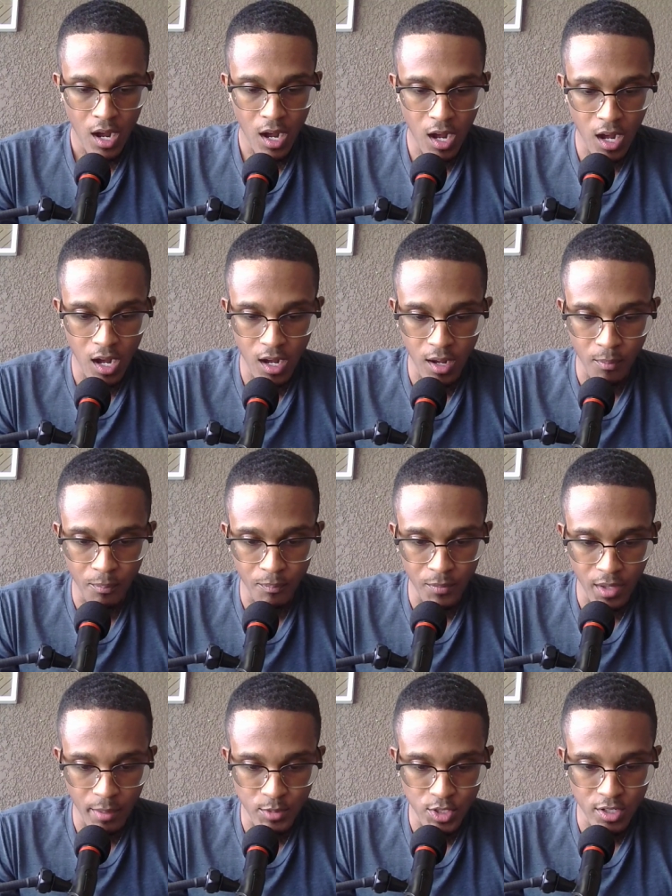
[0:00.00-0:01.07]
Um,
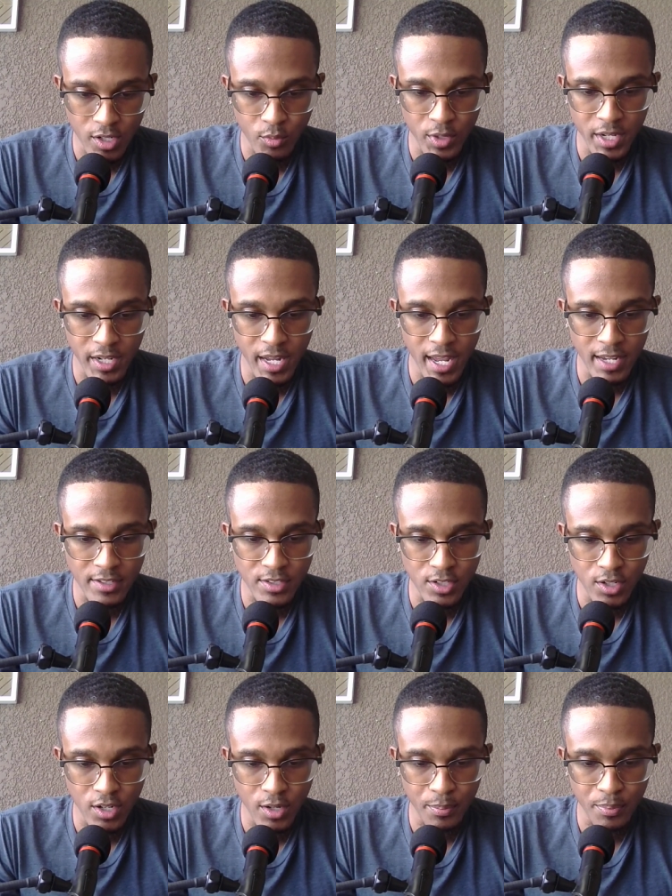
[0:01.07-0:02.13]
I'm just going to read an
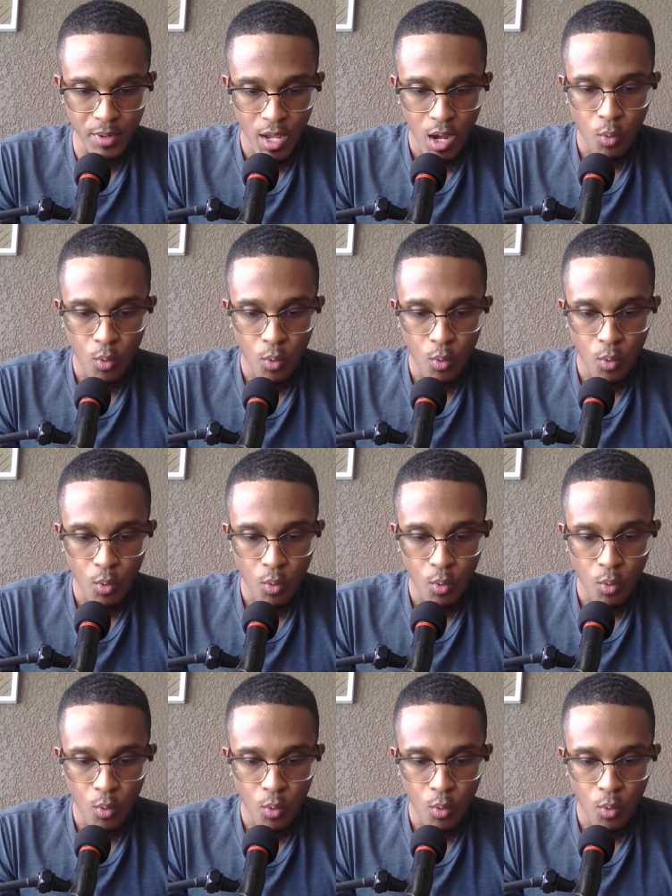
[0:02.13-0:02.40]
excerpt.